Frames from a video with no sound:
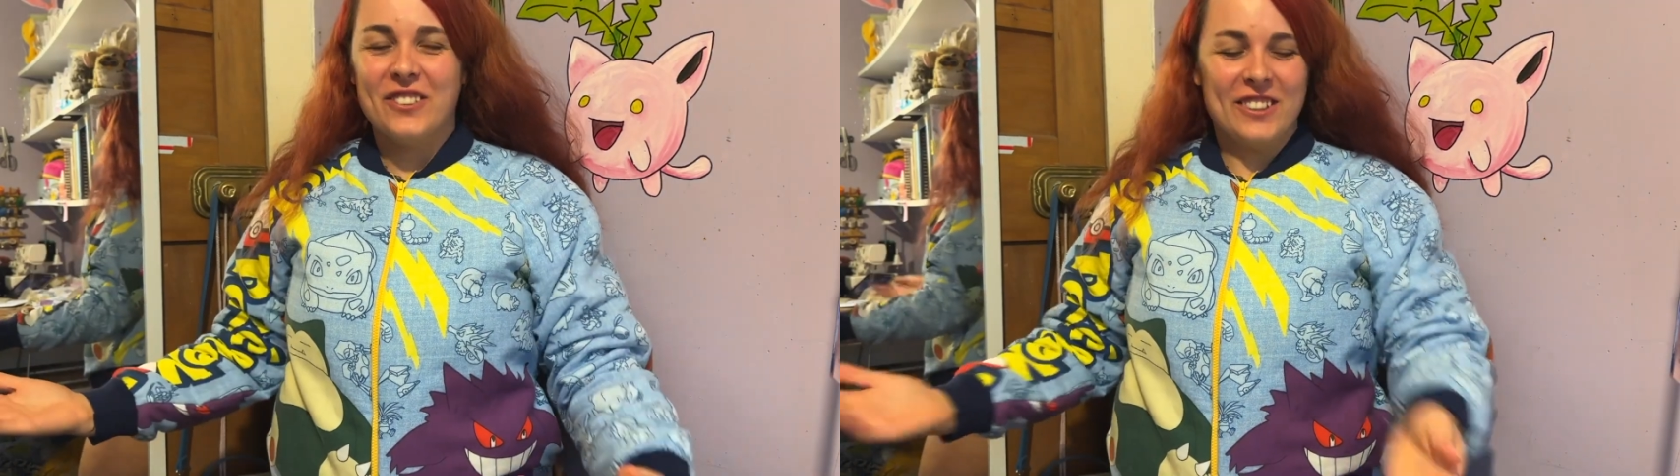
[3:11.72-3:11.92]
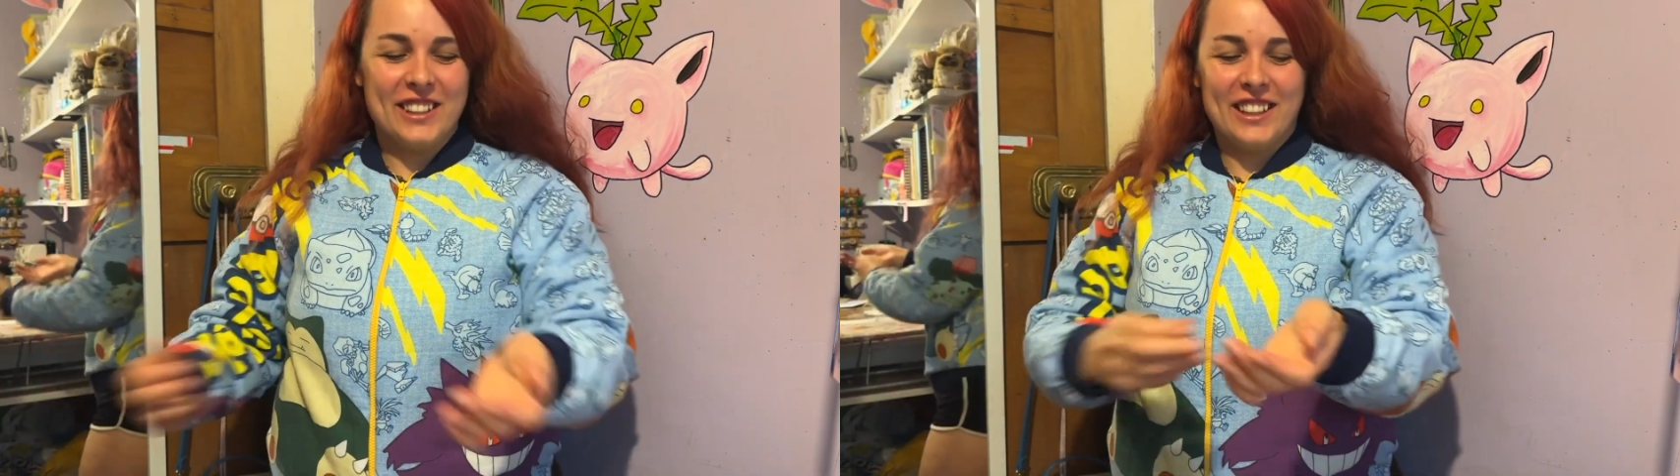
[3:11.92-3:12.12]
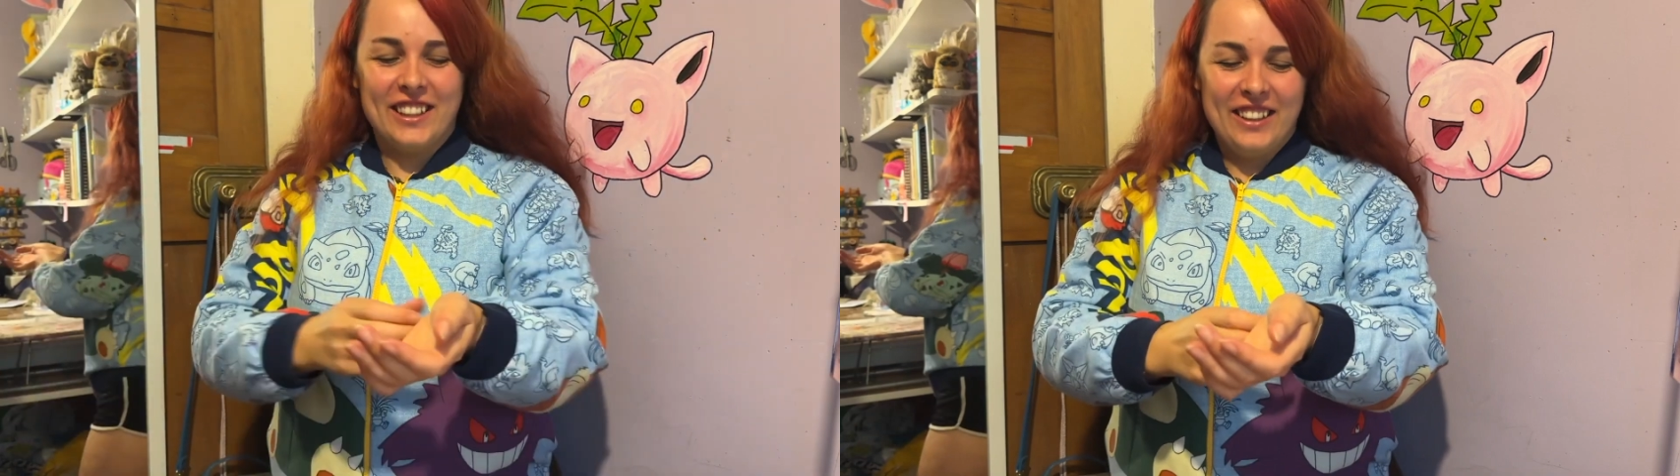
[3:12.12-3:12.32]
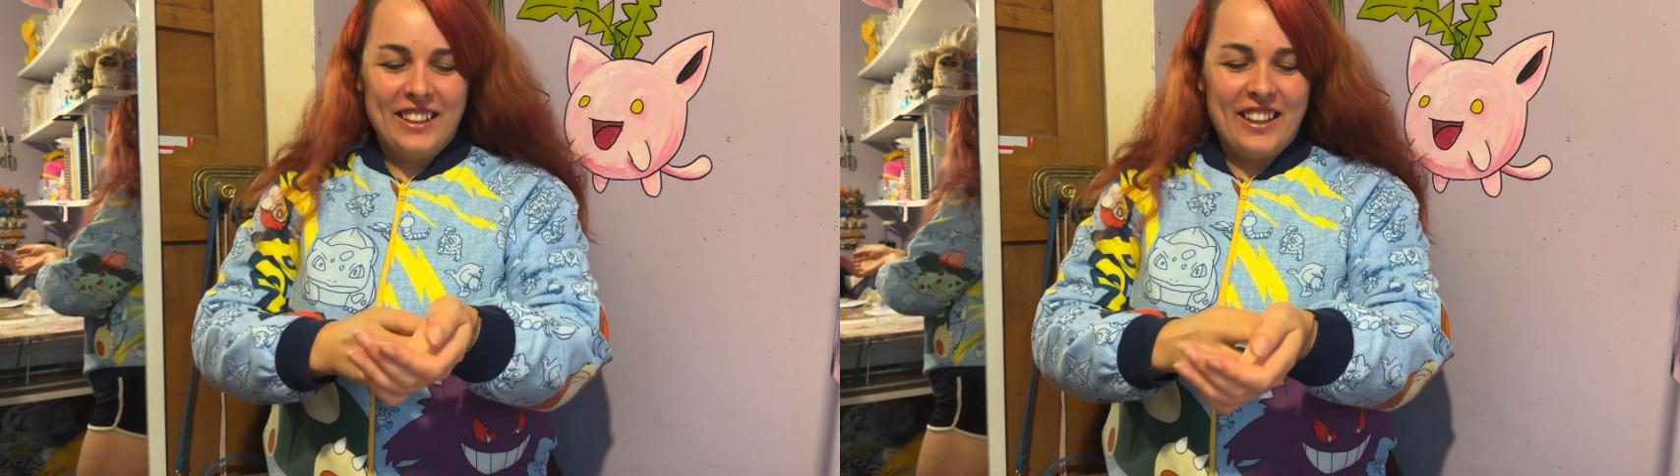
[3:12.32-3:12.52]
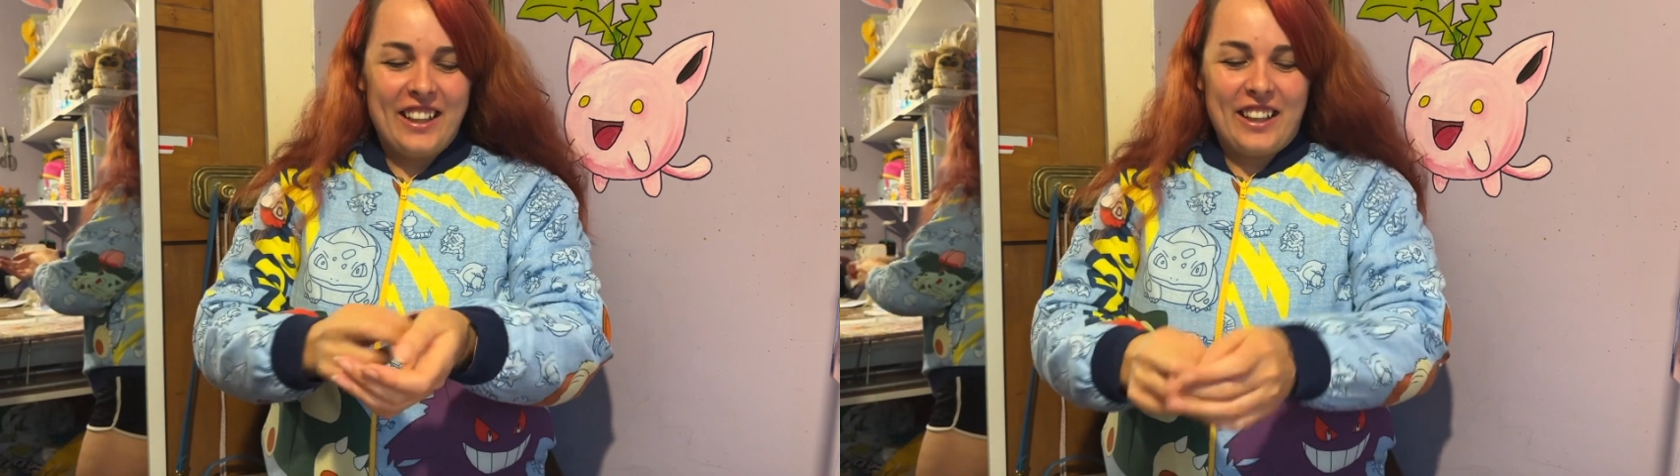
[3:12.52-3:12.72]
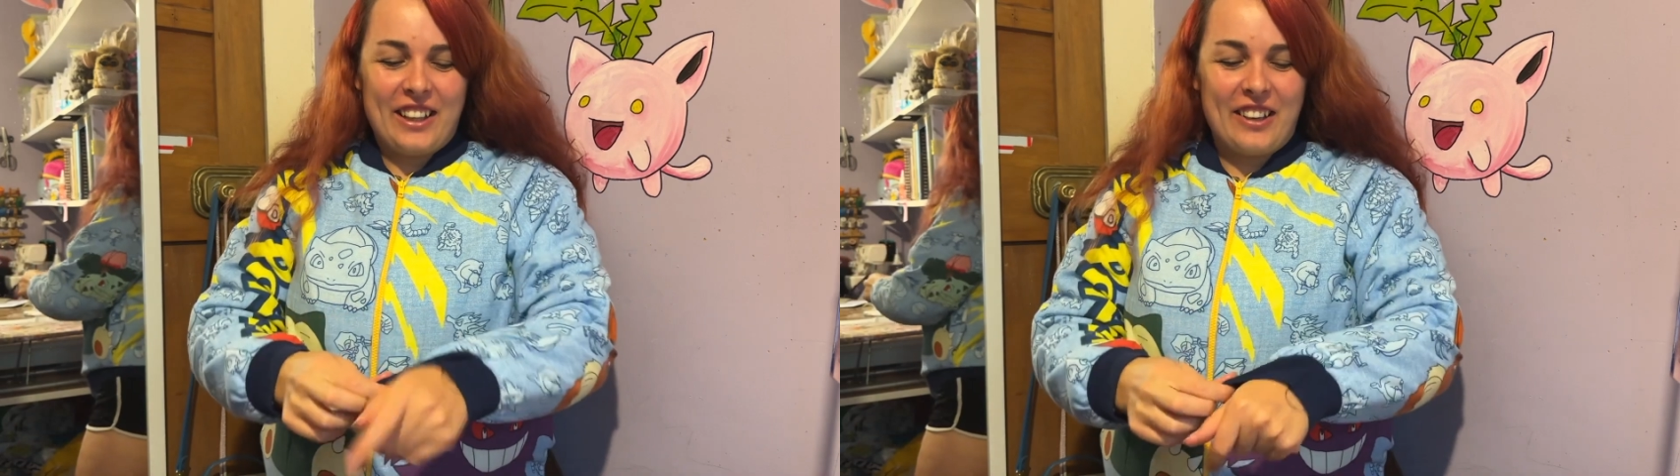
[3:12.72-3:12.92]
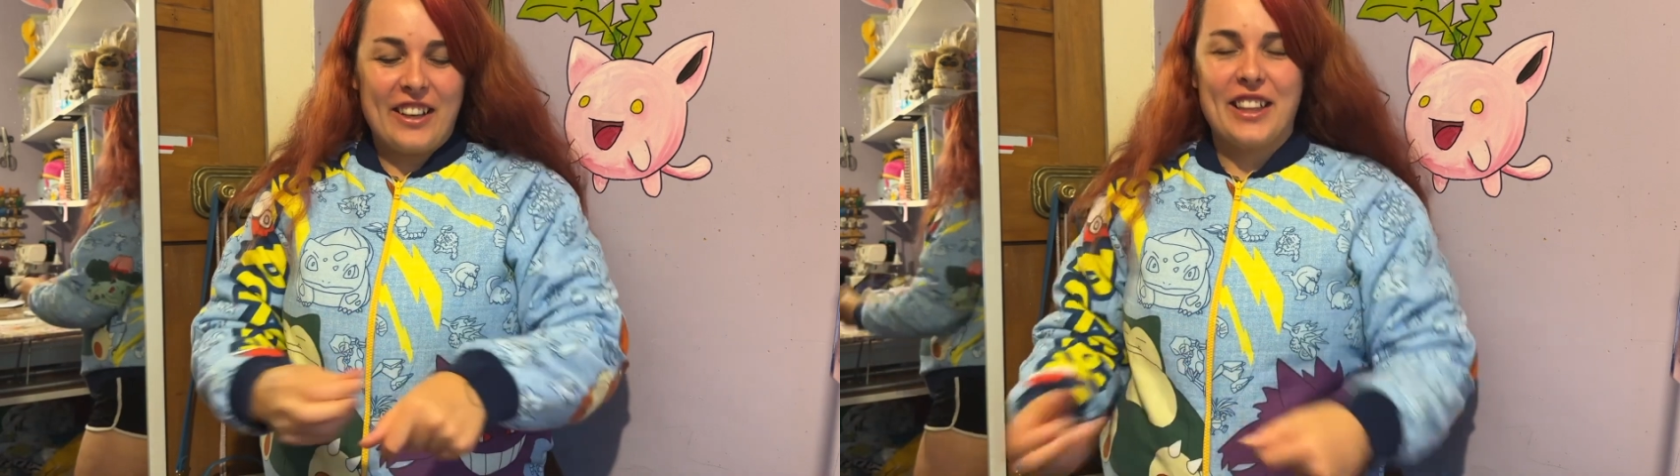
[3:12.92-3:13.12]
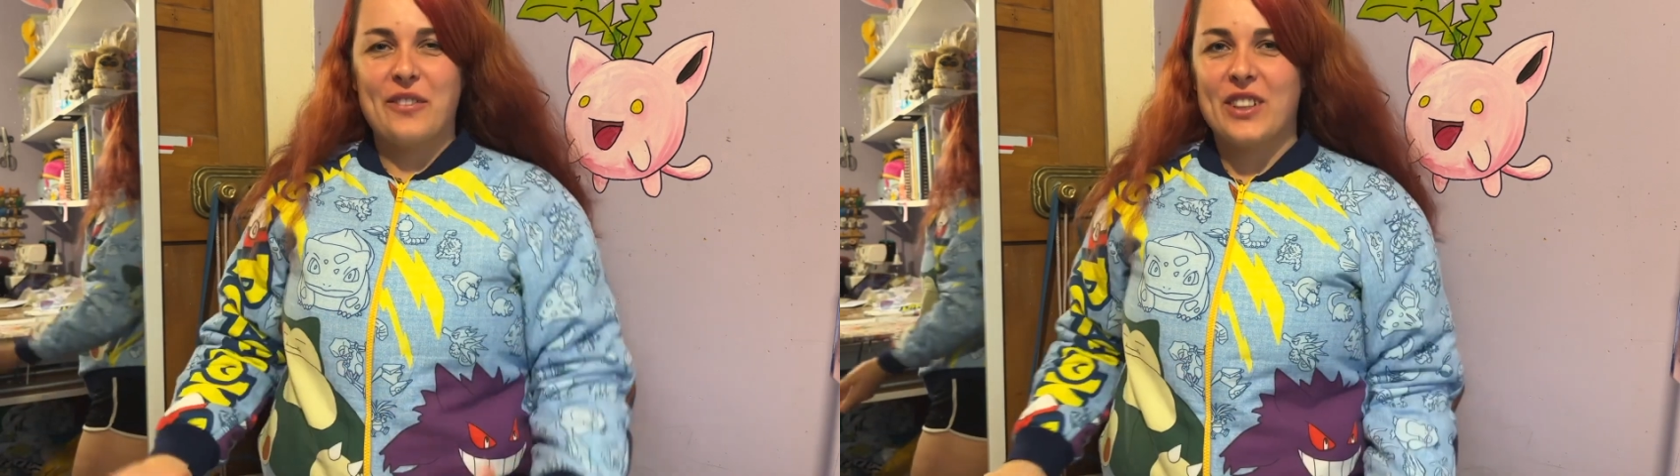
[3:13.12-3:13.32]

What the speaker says: is in. The only thing